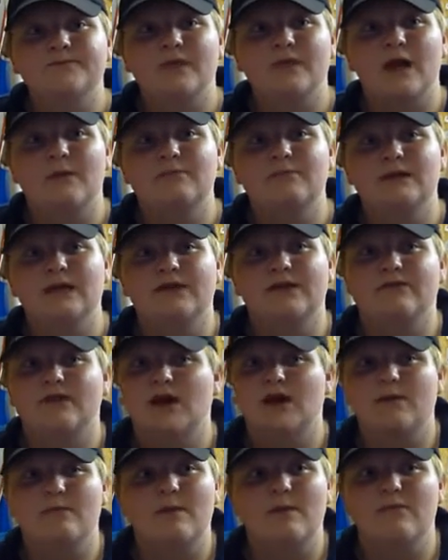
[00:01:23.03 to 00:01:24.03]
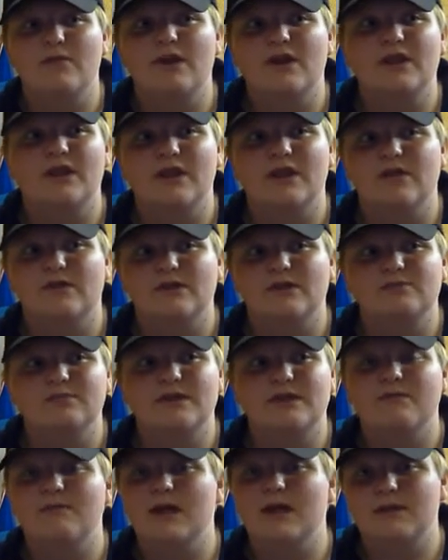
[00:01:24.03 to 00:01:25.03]
I believe, I can't remember any of the others,
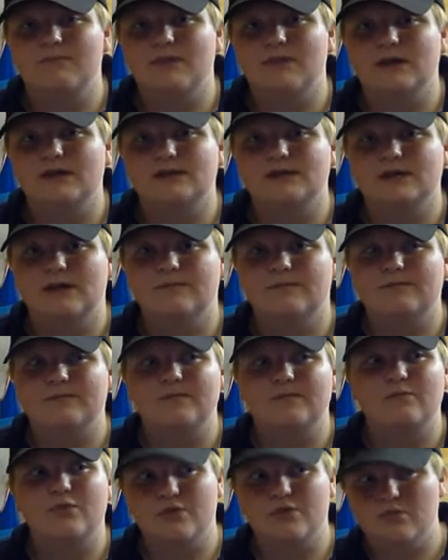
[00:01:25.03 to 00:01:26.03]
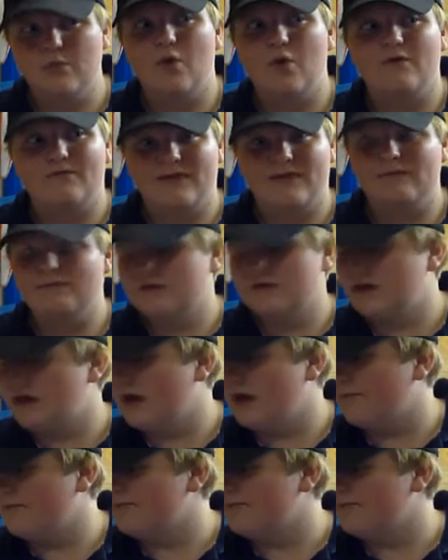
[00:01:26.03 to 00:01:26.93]
but there may be some, with more of them to come.